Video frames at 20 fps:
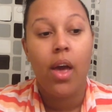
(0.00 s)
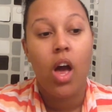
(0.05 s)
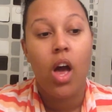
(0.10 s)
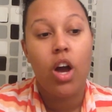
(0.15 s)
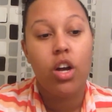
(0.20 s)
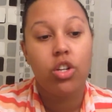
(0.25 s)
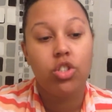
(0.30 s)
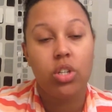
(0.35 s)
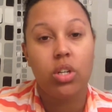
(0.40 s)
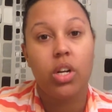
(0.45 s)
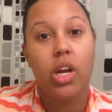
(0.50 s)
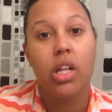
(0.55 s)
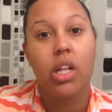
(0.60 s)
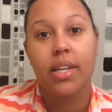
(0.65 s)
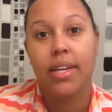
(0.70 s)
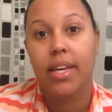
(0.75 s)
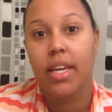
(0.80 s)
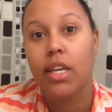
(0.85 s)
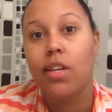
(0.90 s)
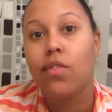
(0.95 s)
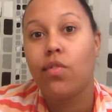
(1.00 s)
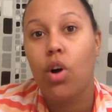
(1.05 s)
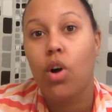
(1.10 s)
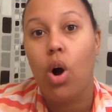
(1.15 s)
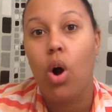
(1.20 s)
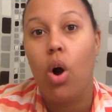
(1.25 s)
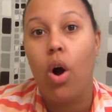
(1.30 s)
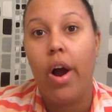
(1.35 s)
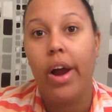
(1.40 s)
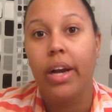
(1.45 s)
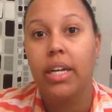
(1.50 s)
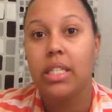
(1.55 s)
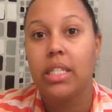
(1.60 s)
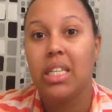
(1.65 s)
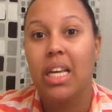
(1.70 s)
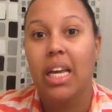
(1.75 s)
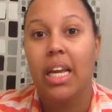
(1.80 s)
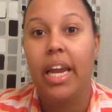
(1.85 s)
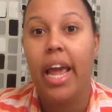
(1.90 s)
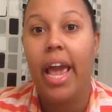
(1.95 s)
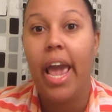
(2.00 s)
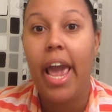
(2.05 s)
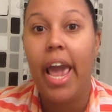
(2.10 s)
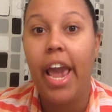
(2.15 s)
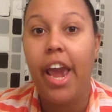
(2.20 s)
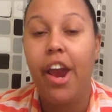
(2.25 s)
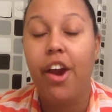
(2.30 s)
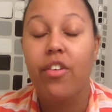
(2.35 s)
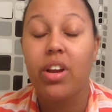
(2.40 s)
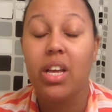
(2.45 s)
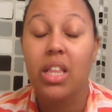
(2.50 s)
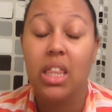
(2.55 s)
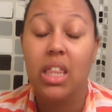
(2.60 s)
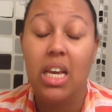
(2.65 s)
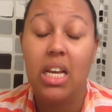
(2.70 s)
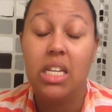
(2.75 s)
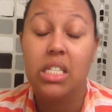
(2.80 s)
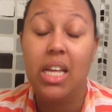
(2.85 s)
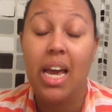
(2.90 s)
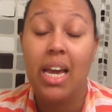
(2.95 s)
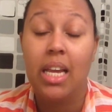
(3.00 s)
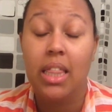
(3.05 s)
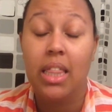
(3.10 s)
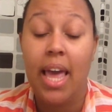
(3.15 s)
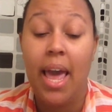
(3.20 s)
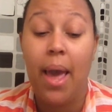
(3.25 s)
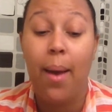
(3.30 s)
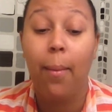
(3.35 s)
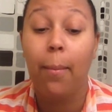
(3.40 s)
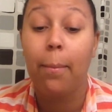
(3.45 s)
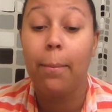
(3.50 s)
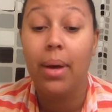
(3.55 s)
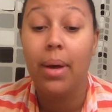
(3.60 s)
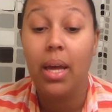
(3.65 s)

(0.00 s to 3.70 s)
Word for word: $100 gift cards and hair and things like that.